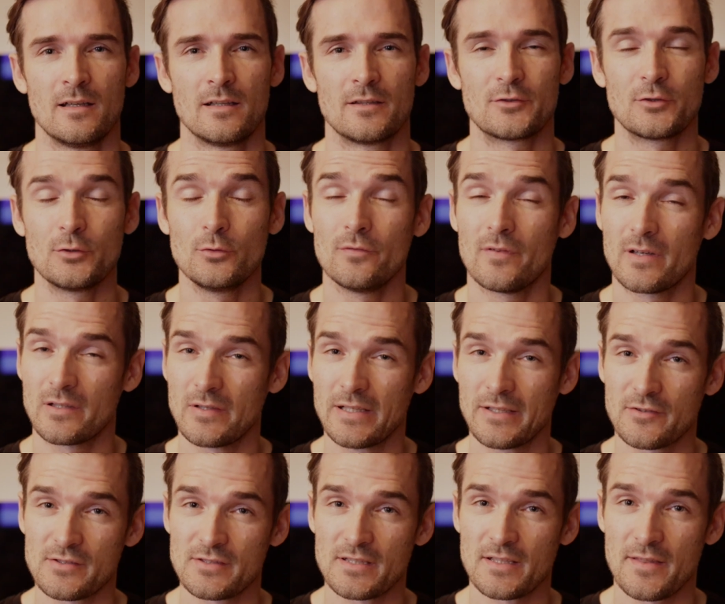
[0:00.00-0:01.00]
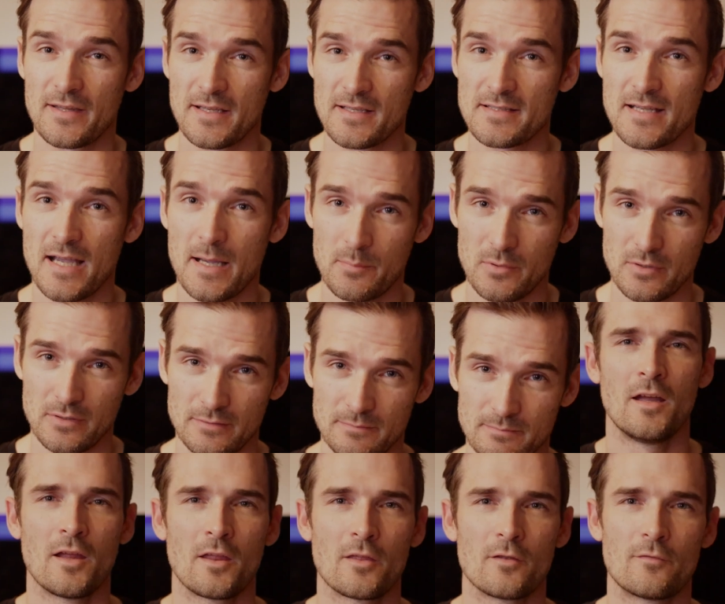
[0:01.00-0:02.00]
And two very interesting things happened.
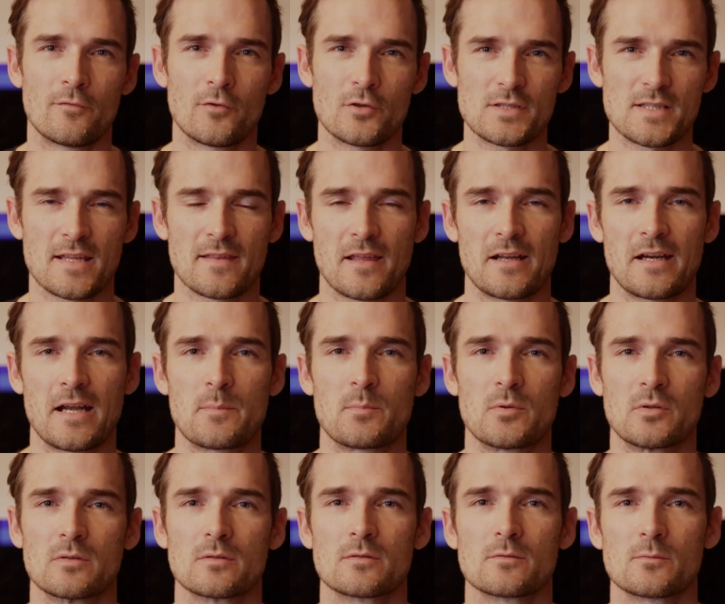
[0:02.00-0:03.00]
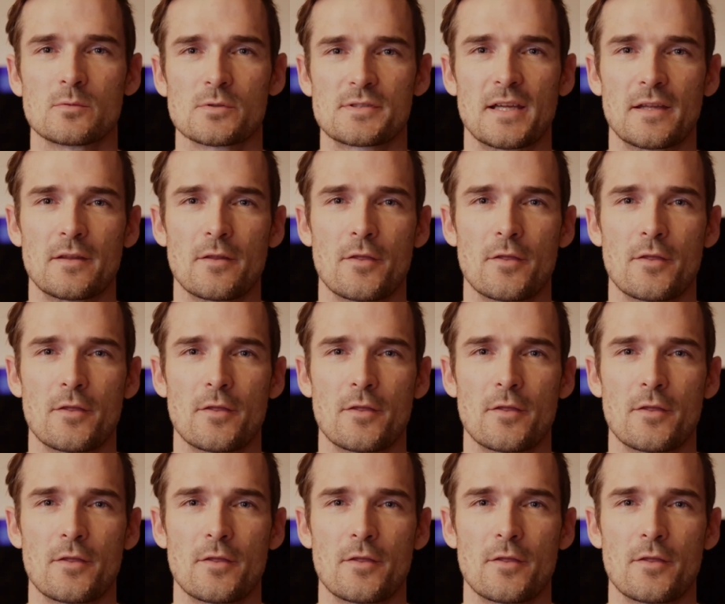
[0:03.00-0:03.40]
The first thing that happened was that